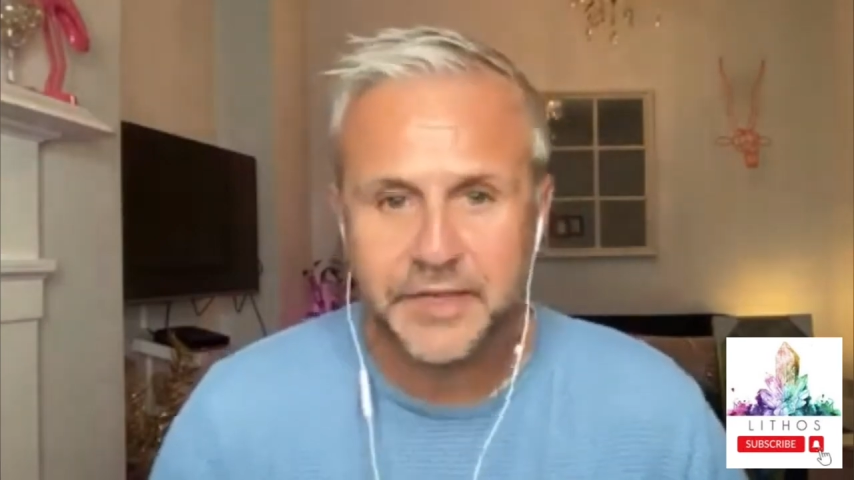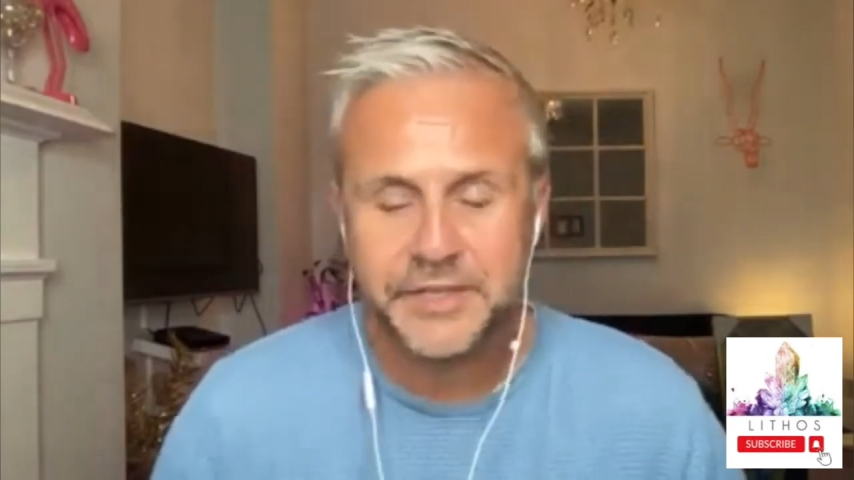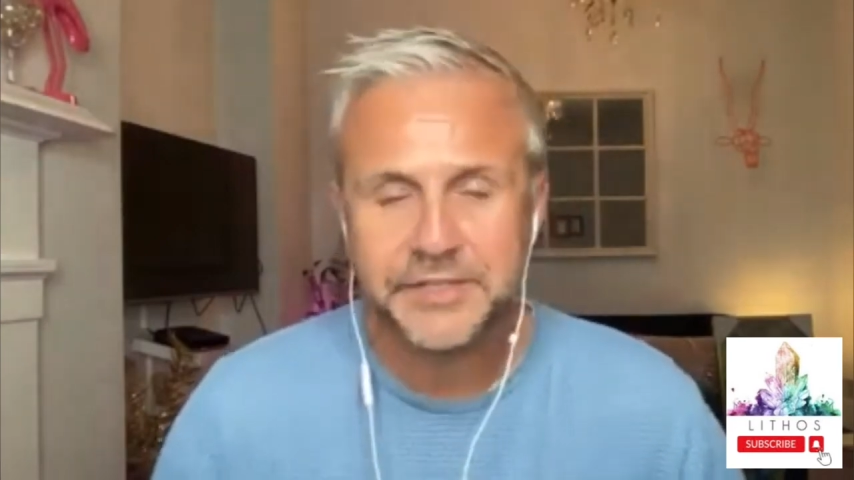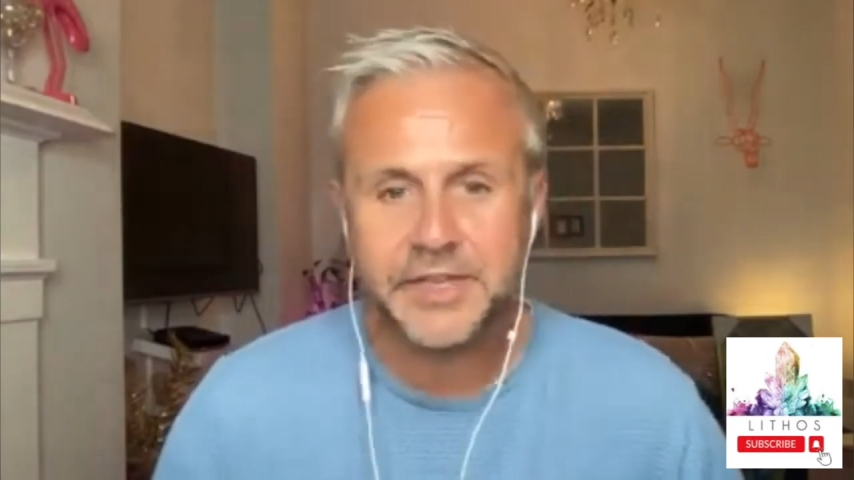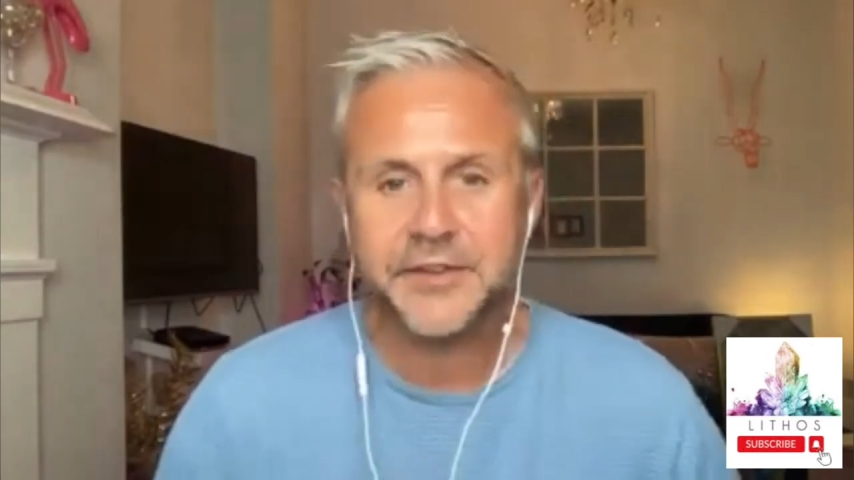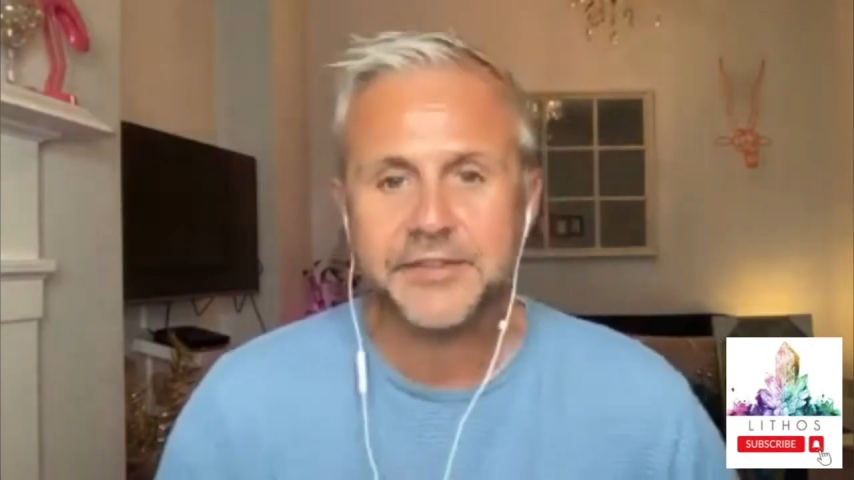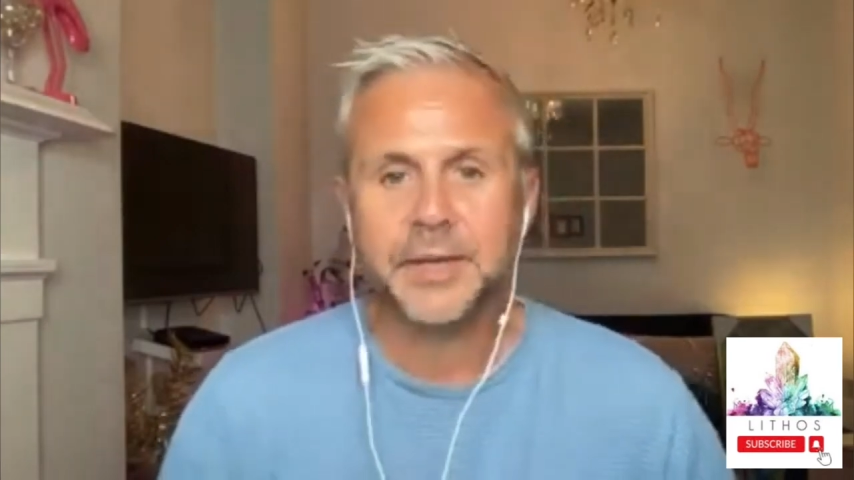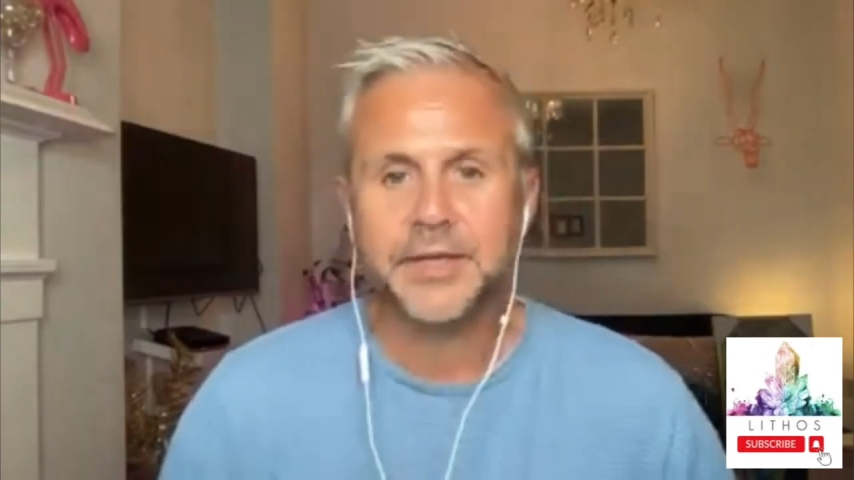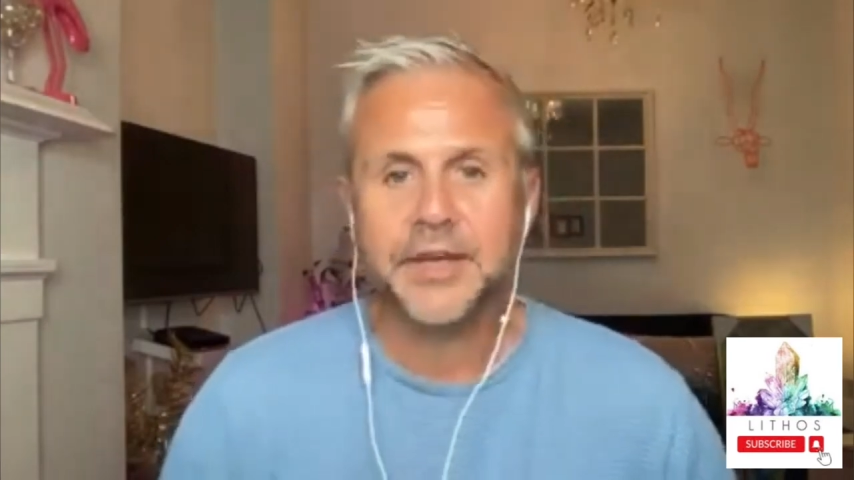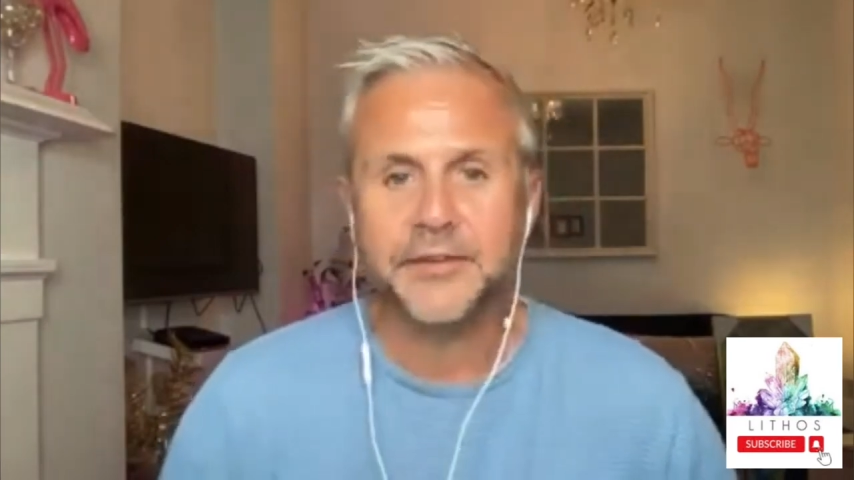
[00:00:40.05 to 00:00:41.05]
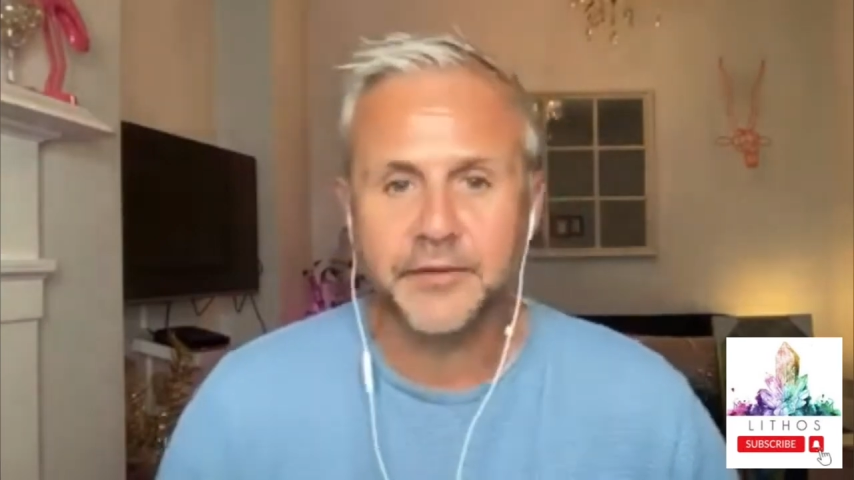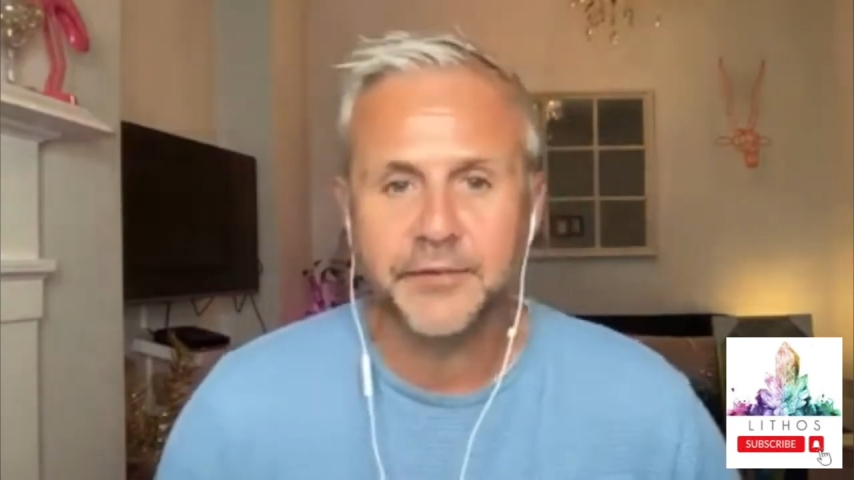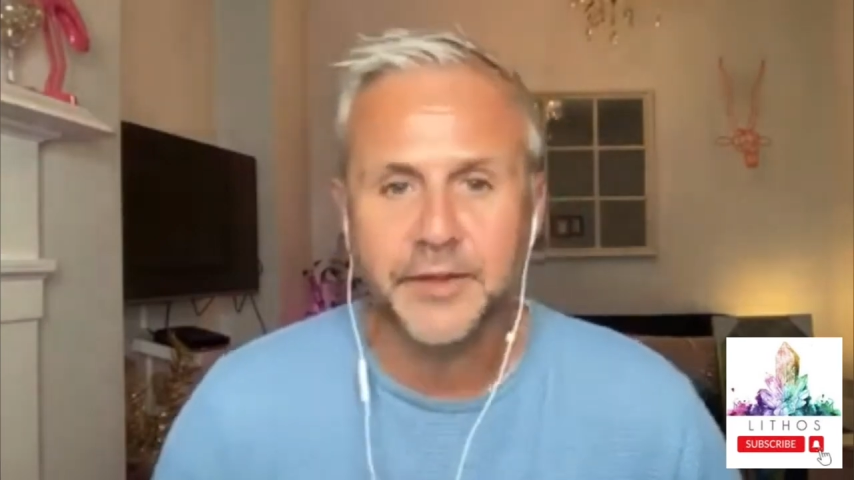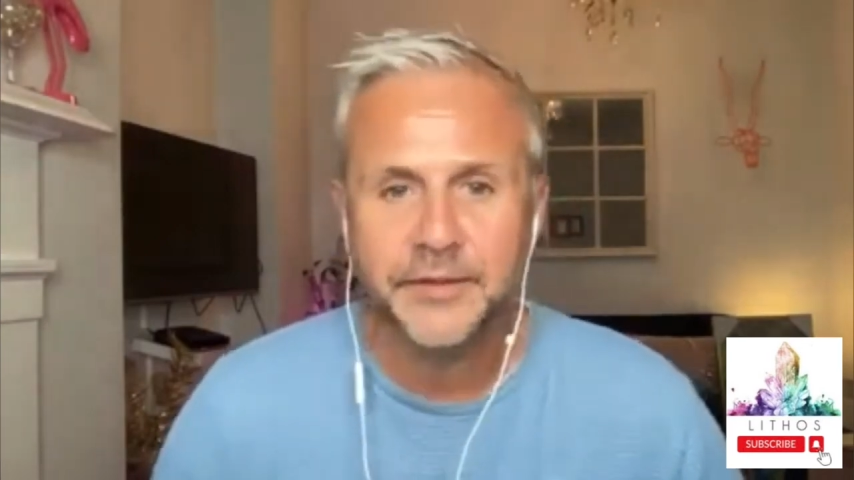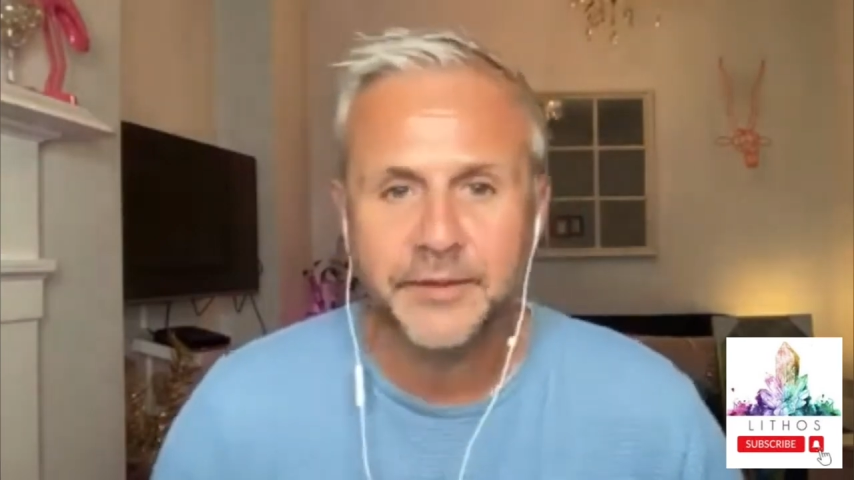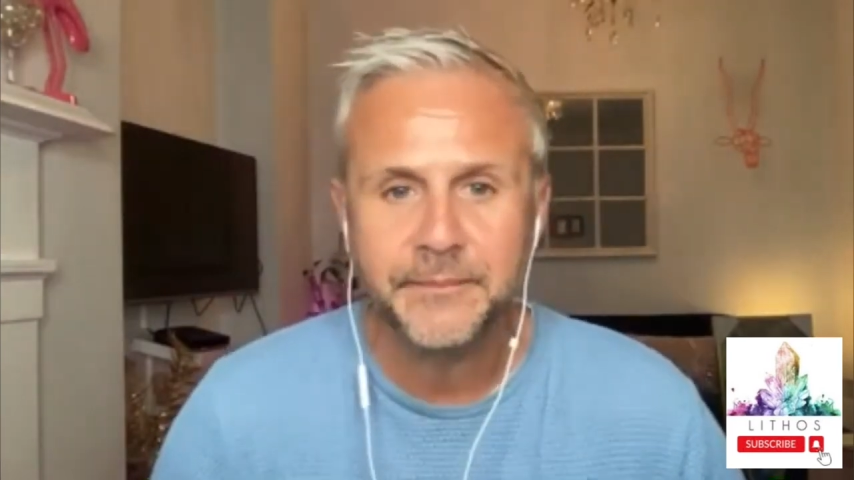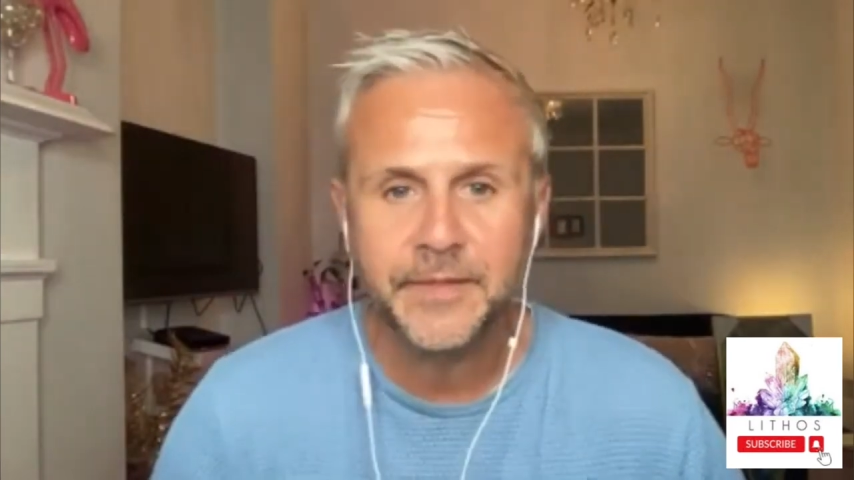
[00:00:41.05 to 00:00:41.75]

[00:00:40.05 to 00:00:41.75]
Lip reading: it's the Earth's magnetic field.